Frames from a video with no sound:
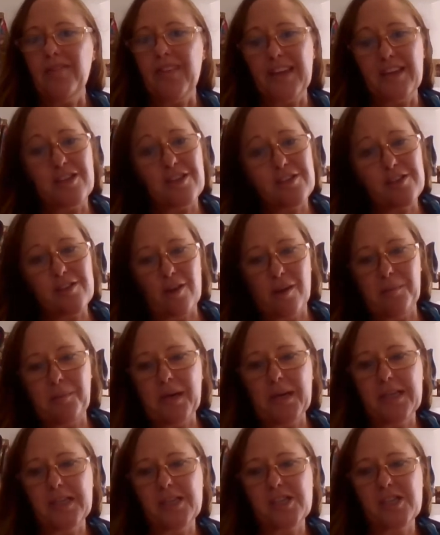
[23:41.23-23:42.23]
Thank you so
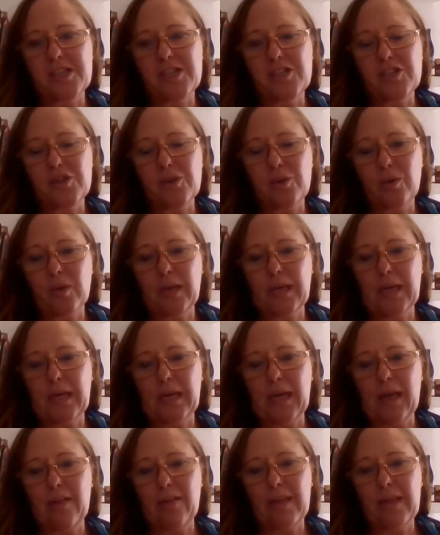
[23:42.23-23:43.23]
much.
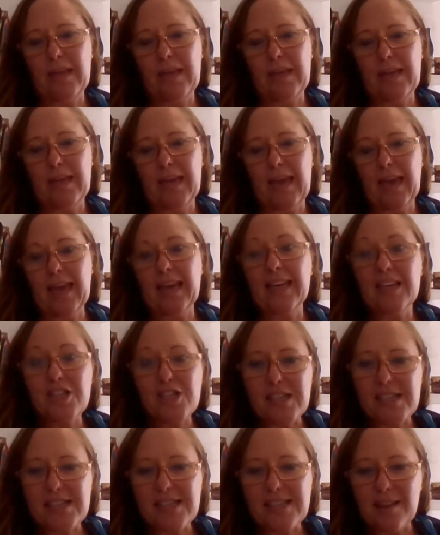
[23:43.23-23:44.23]
Enjoy the
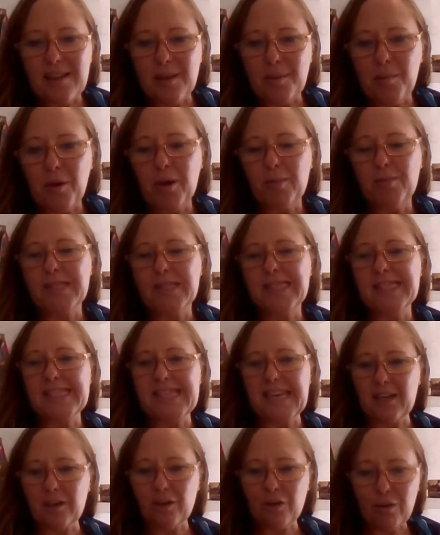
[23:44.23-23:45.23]
energies at the moment.
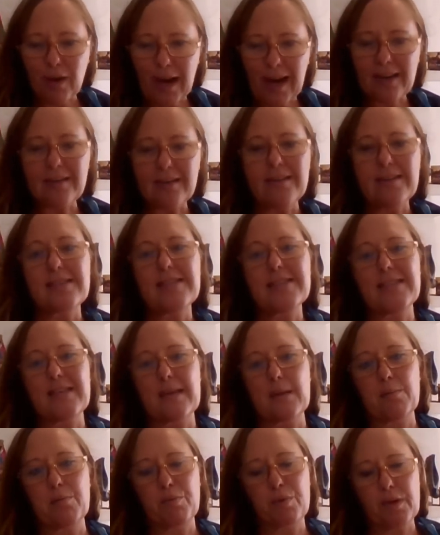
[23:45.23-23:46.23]
Stay grounded,
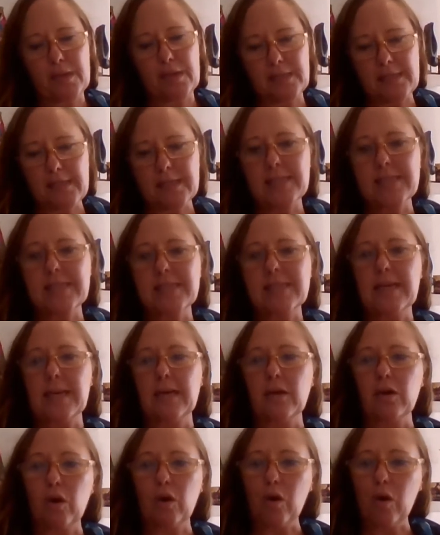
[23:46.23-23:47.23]
stay present,
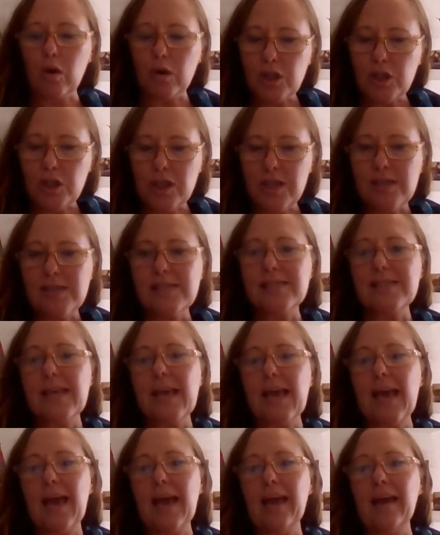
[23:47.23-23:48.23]
stay conscious,
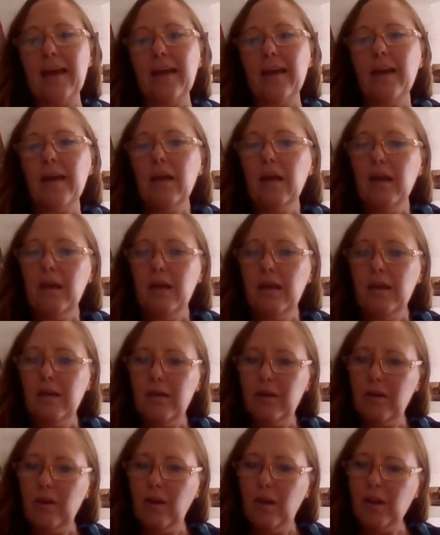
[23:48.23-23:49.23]
and
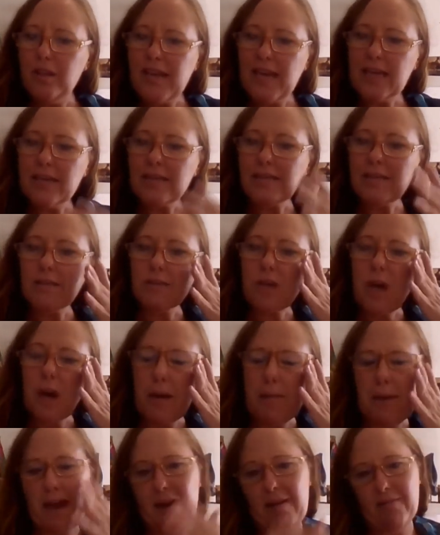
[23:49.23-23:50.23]
take some
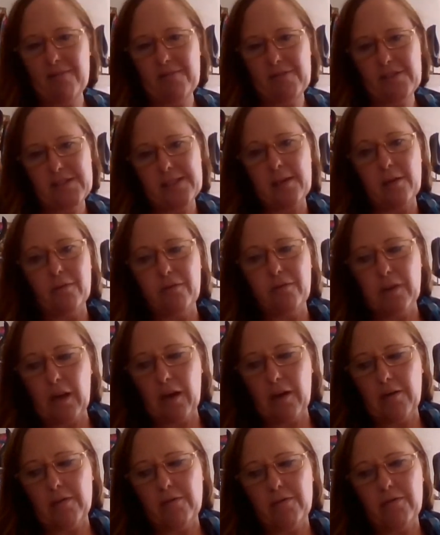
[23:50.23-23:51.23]
time out for
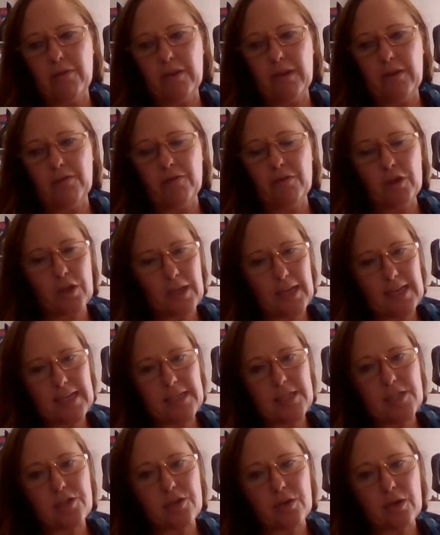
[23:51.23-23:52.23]
self-love if you
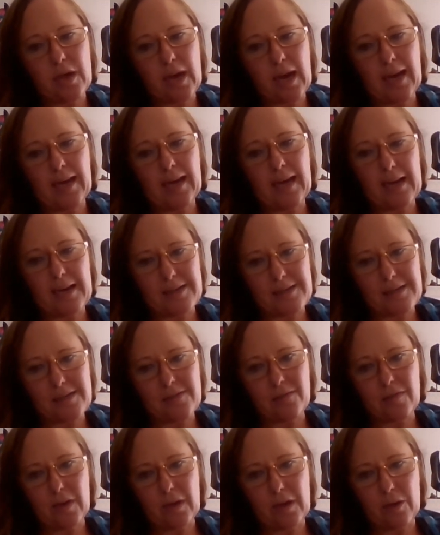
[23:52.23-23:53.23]
need to, and
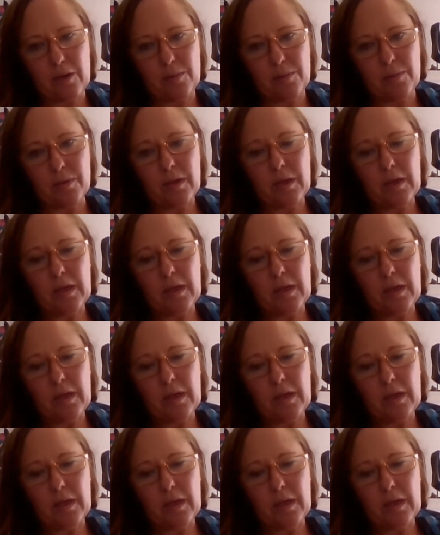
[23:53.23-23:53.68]
ask for help.